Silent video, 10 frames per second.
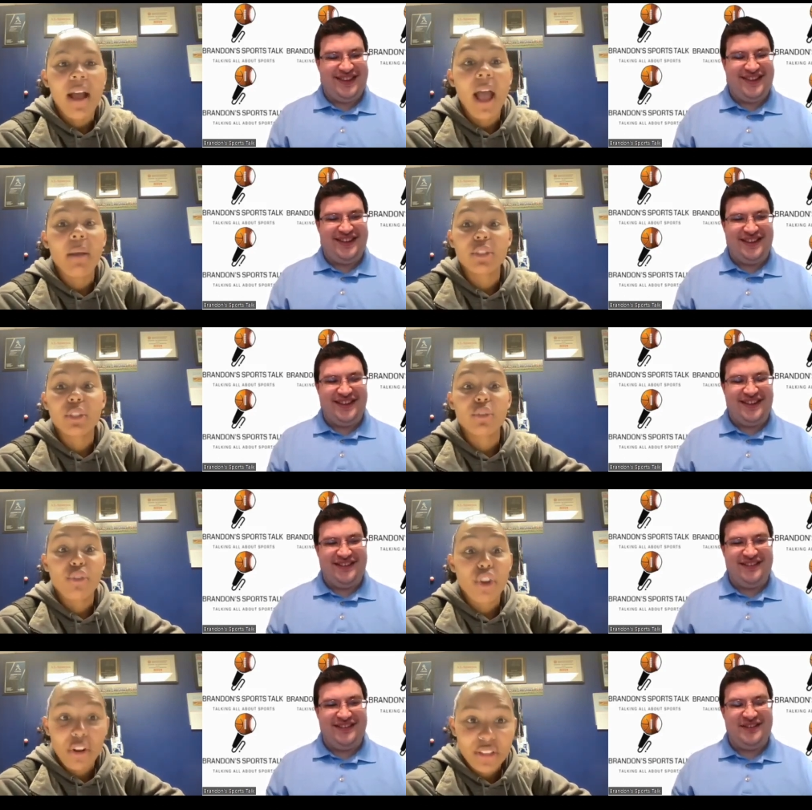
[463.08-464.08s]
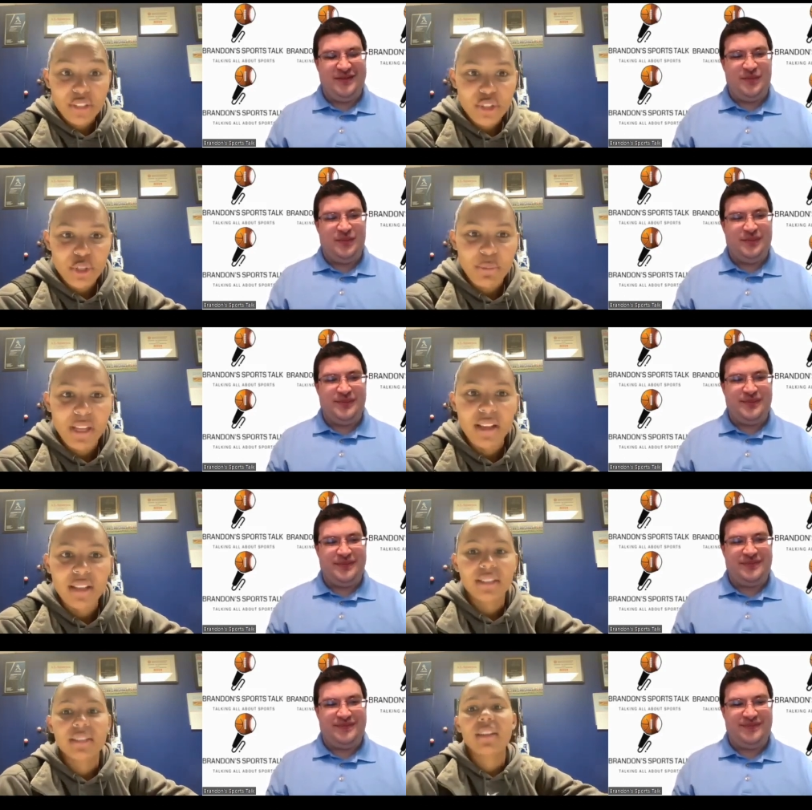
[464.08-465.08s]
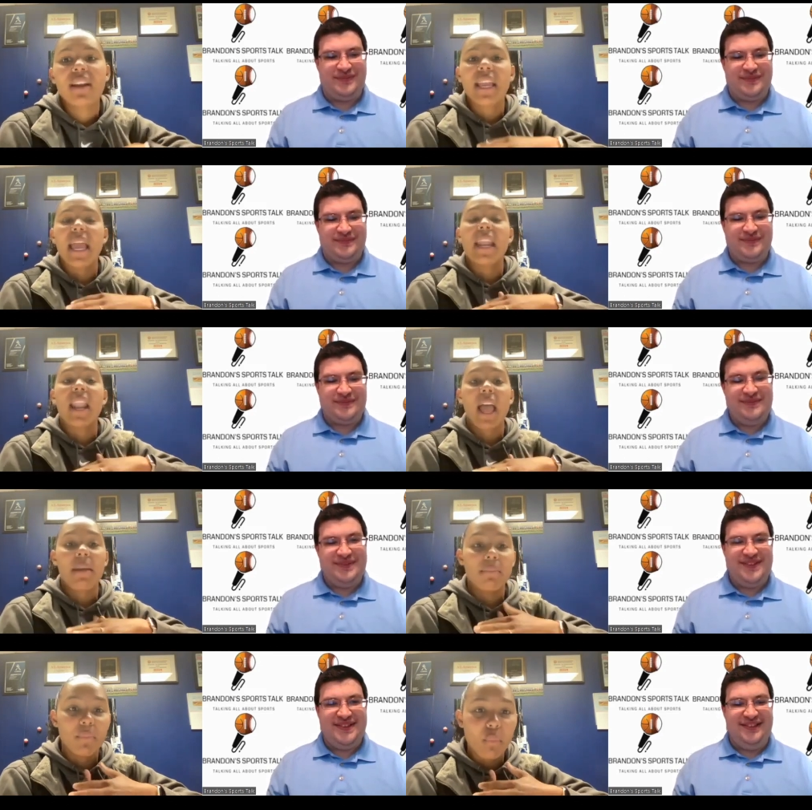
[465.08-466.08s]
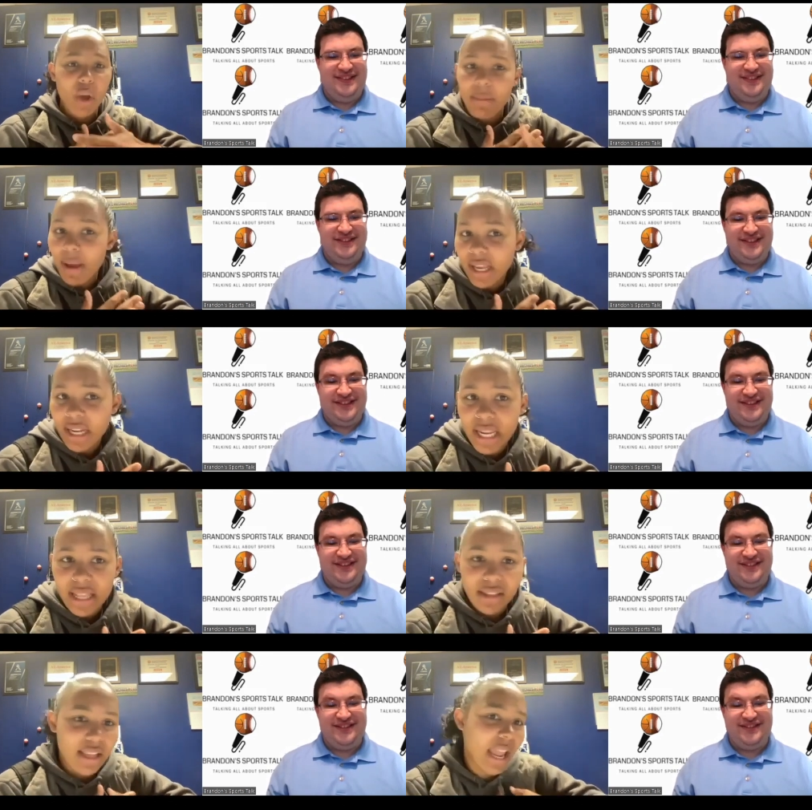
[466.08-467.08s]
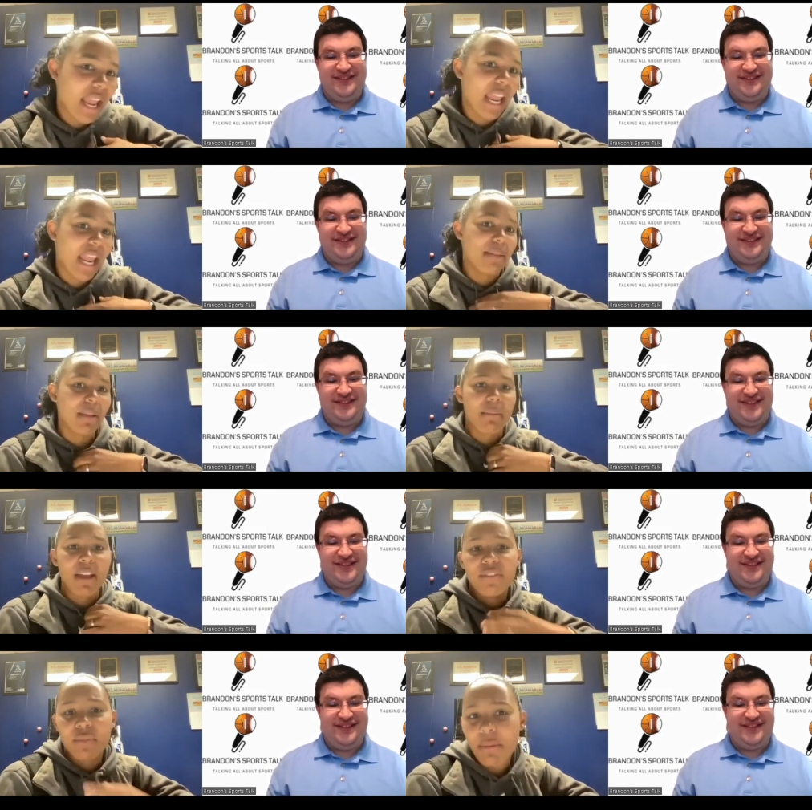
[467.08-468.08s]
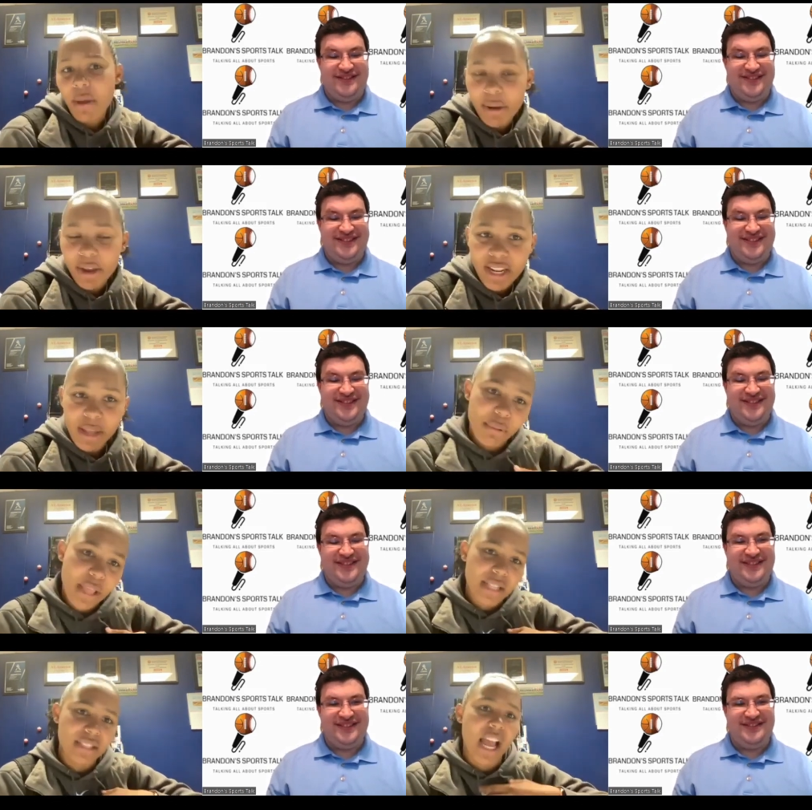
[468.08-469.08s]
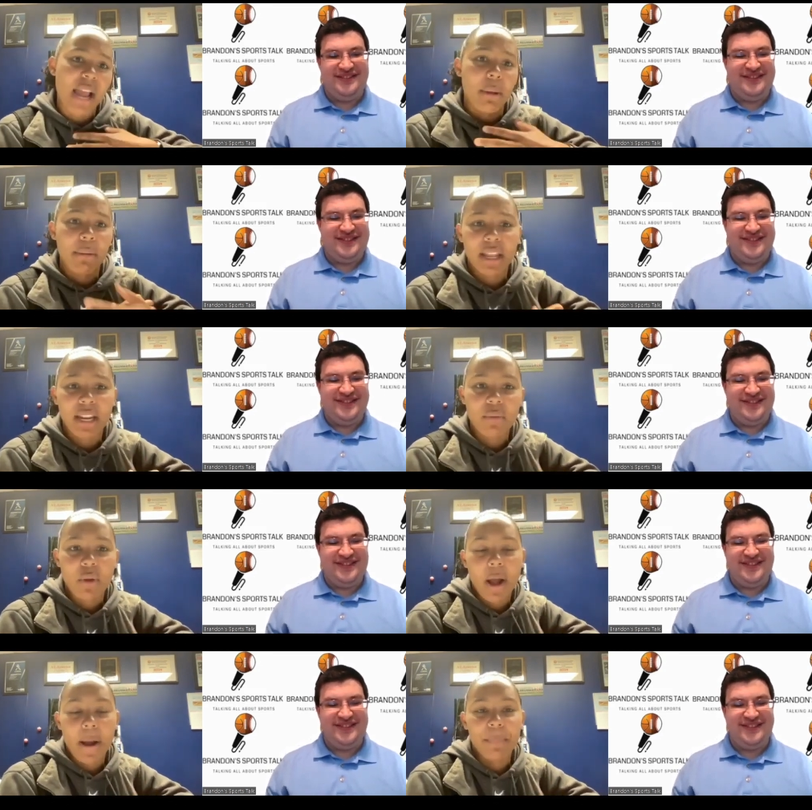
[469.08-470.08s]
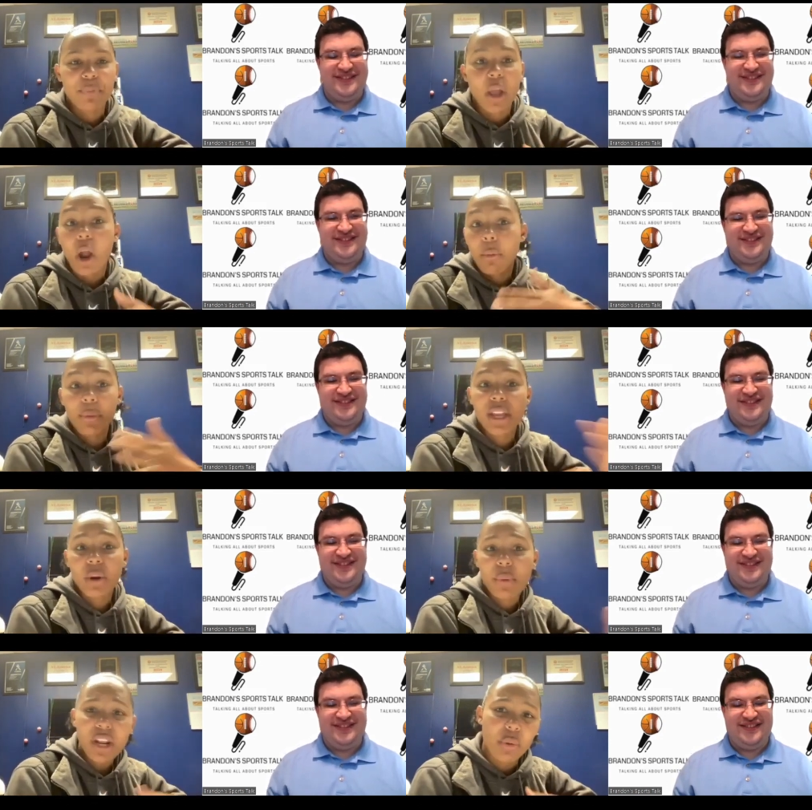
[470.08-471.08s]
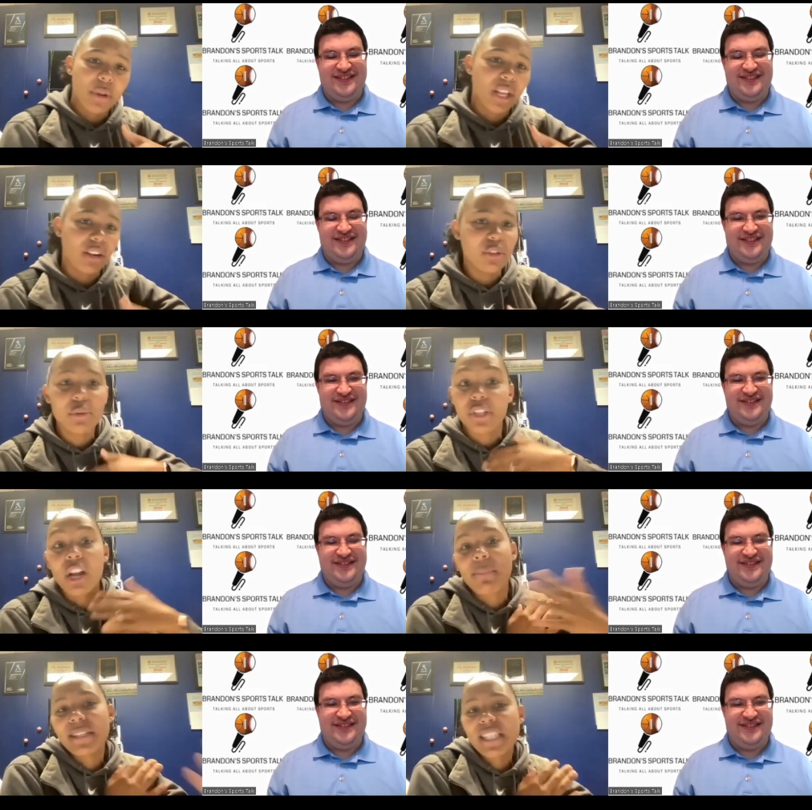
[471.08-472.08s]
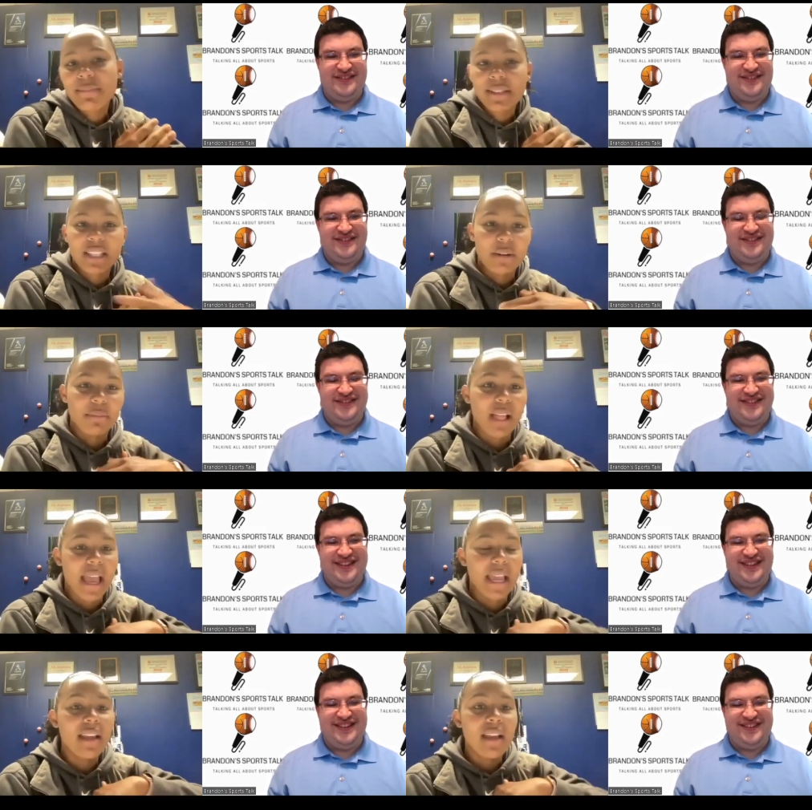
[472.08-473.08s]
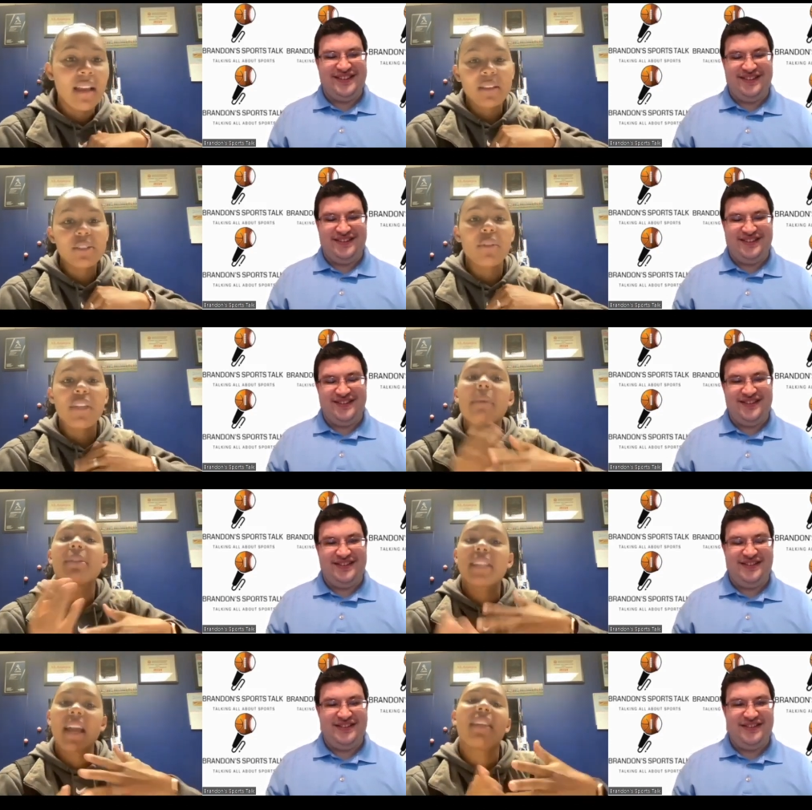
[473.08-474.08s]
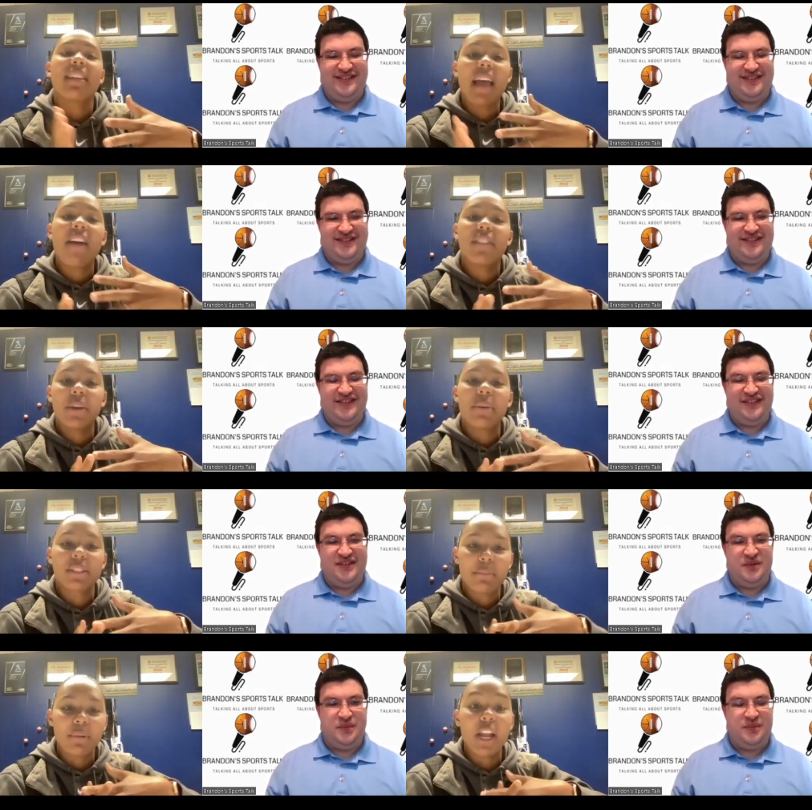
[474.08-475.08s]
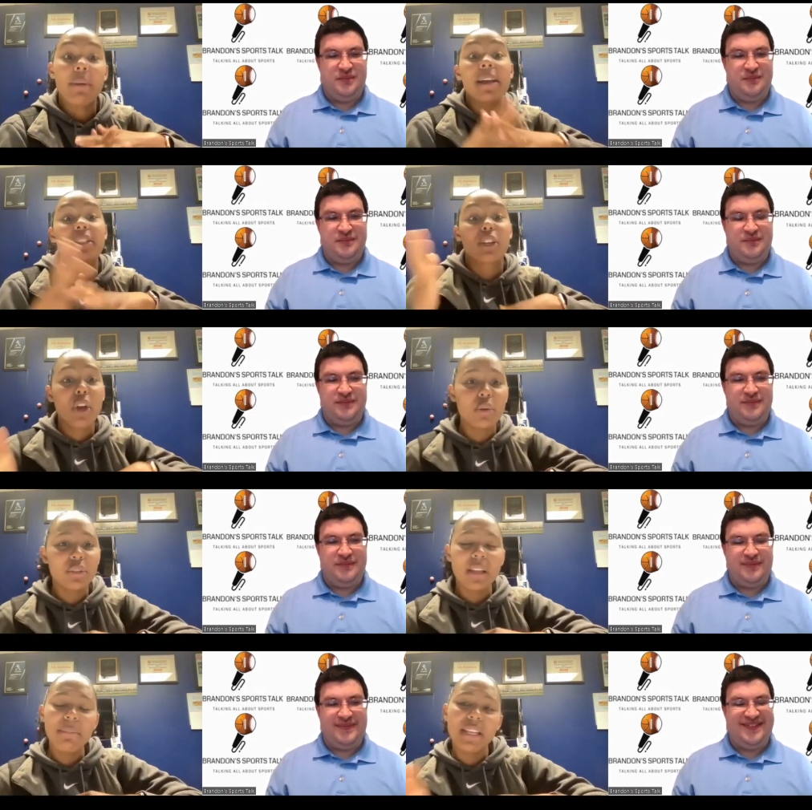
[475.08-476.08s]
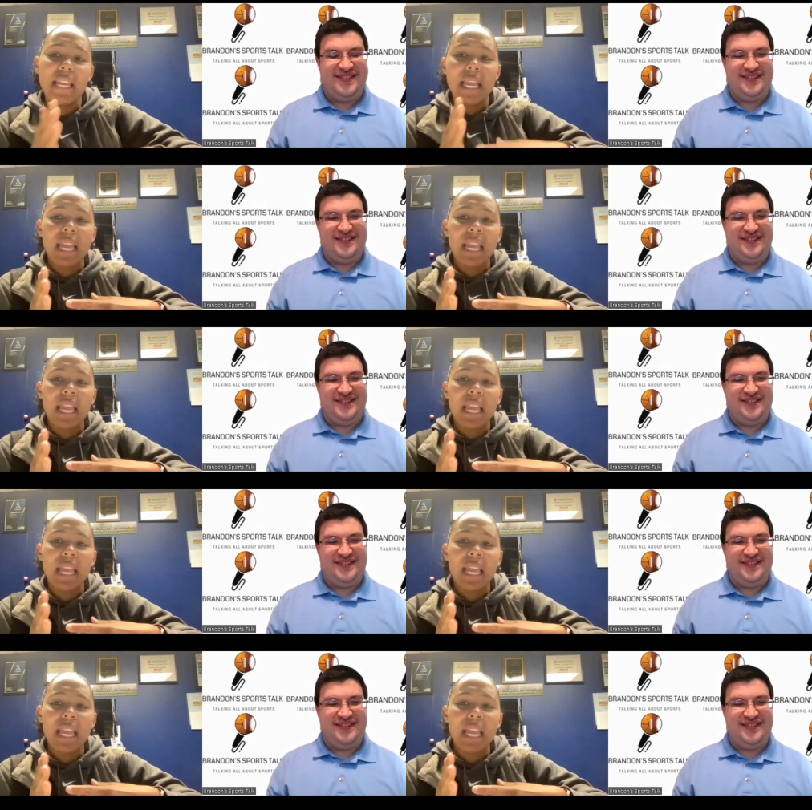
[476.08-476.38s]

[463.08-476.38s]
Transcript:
Speaker 1: I was also nervous just because, again, when am I going to get in the game? Am I going to get playing time? Am I going to, how are we going to win? Are we going to lose? How are my teammates going to play? So that was kind of like that feeling when as a player. But as a coach, I mean,